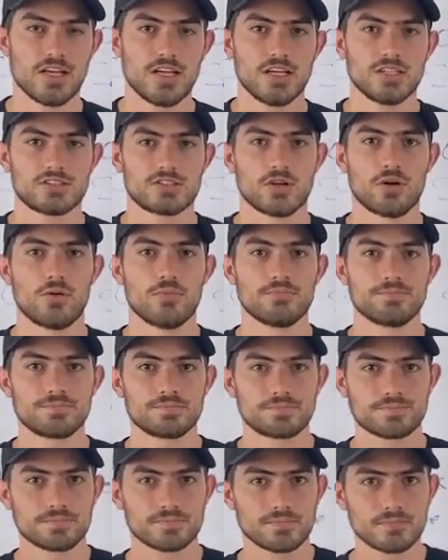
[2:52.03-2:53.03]
So
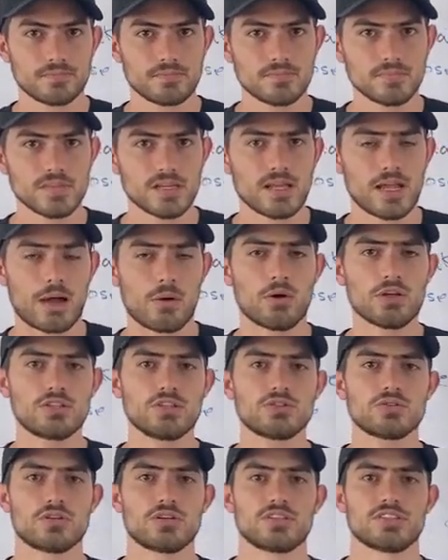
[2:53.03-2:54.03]
I want you
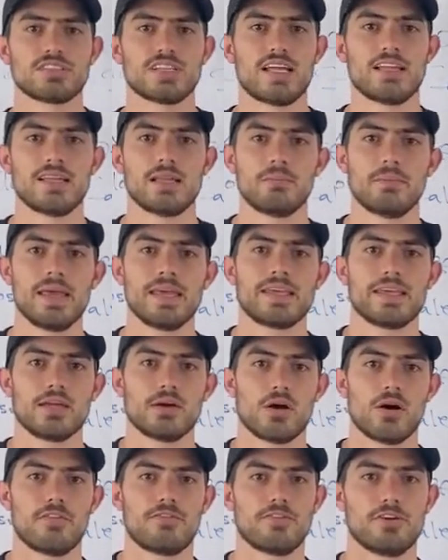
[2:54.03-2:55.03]
to understand that making
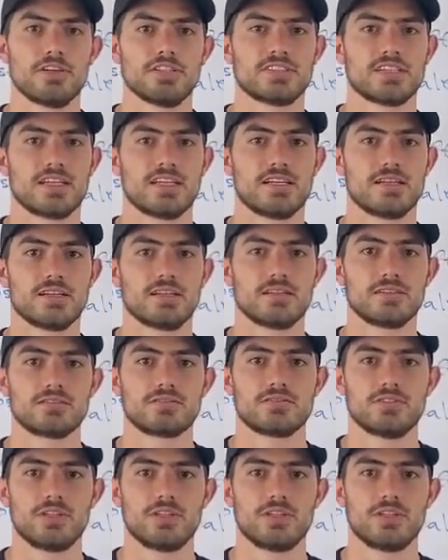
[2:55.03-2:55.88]
offers and